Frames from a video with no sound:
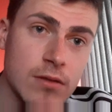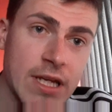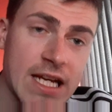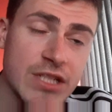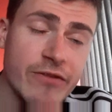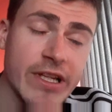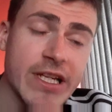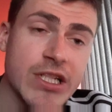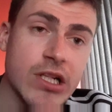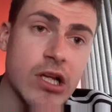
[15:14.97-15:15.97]
He has a
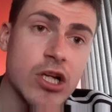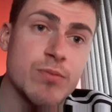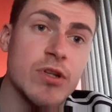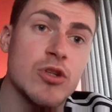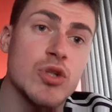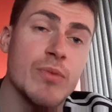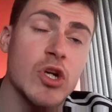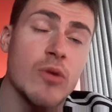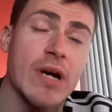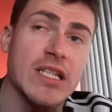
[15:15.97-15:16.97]
release clause but doesn't
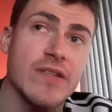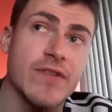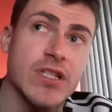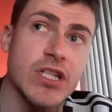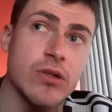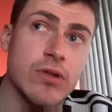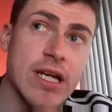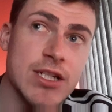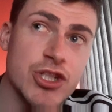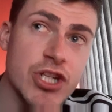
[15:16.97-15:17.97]
become active until
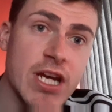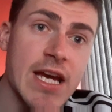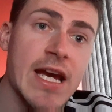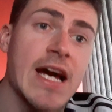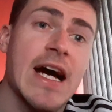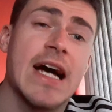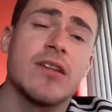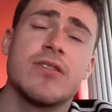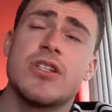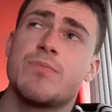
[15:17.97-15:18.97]
next year.
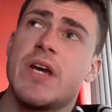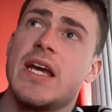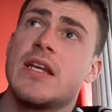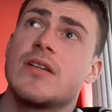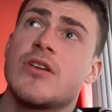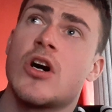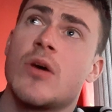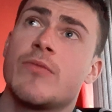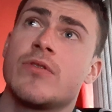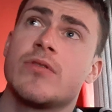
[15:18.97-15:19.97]
Haaland has been at
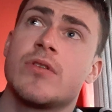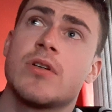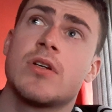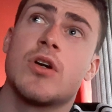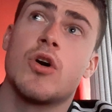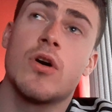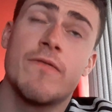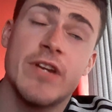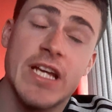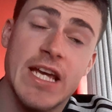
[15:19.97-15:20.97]
Dortmund
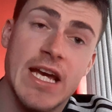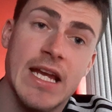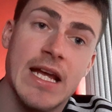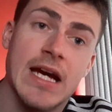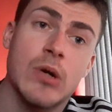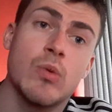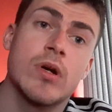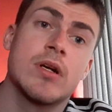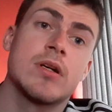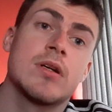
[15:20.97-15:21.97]
over a year now
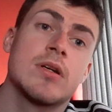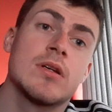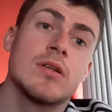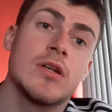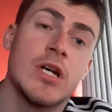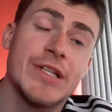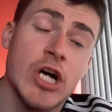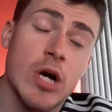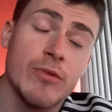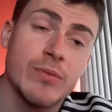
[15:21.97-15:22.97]
uh,
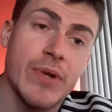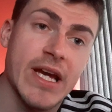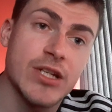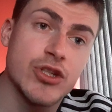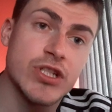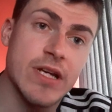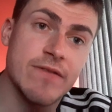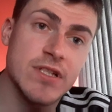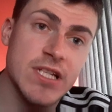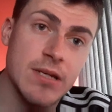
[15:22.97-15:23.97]
Dortmund paid just
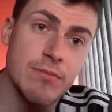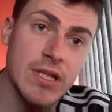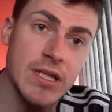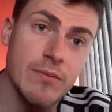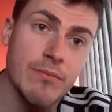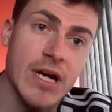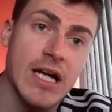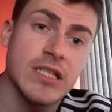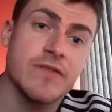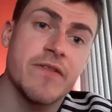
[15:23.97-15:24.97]
£17 million
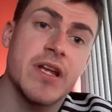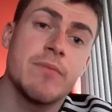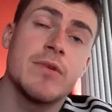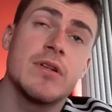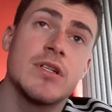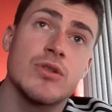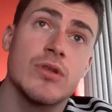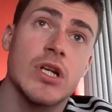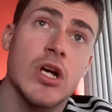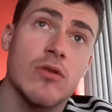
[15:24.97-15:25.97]
for him and he's
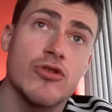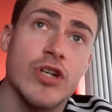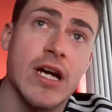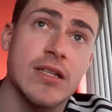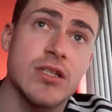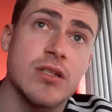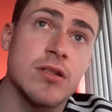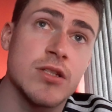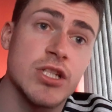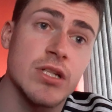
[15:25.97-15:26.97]
under contract
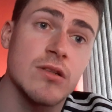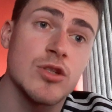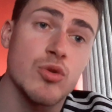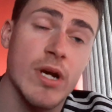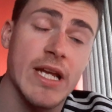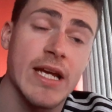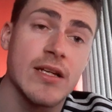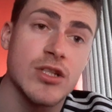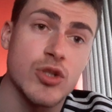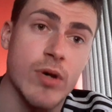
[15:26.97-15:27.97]
until
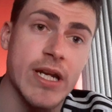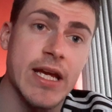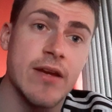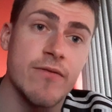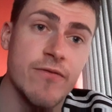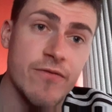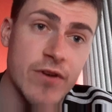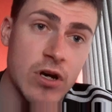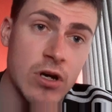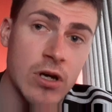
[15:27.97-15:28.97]

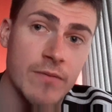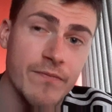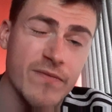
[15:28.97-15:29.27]
2024.